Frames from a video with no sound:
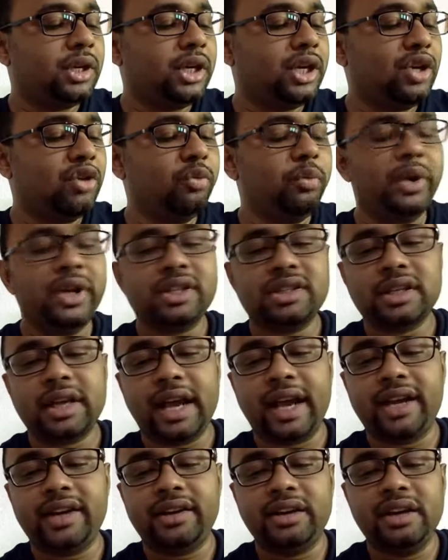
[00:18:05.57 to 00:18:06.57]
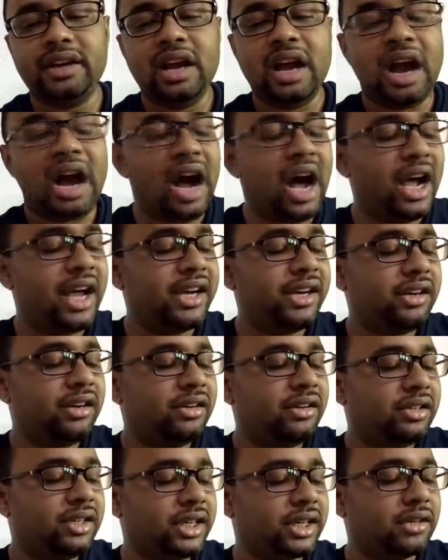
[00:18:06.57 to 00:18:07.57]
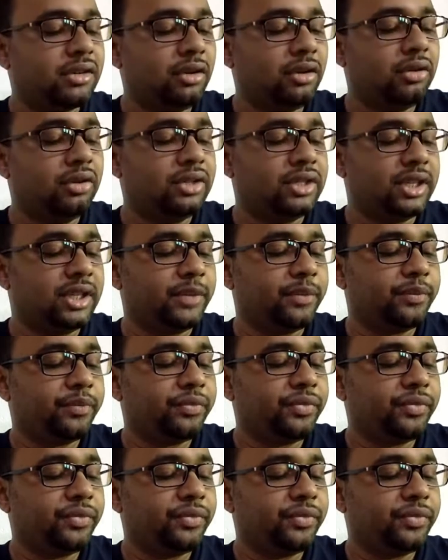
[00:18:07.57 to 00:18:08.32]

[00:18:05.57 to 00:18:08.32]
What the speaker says: hubris and high technology,